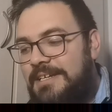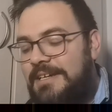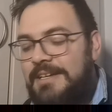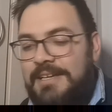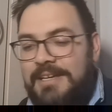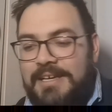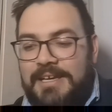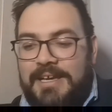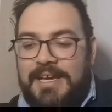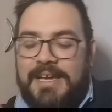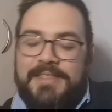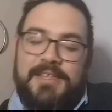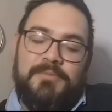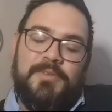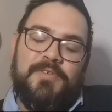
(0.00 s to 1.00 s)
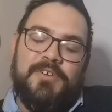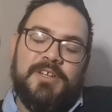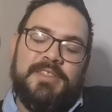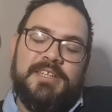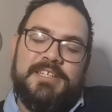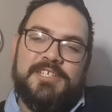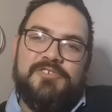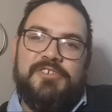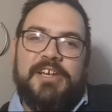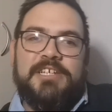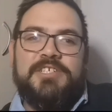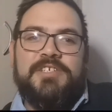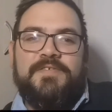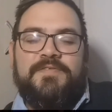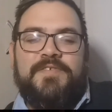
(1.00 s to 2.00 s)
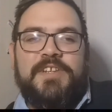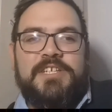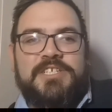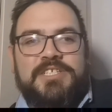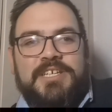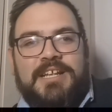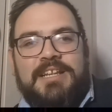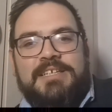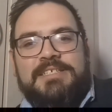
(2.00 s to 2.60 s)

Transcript: And then we've got the distraction finish,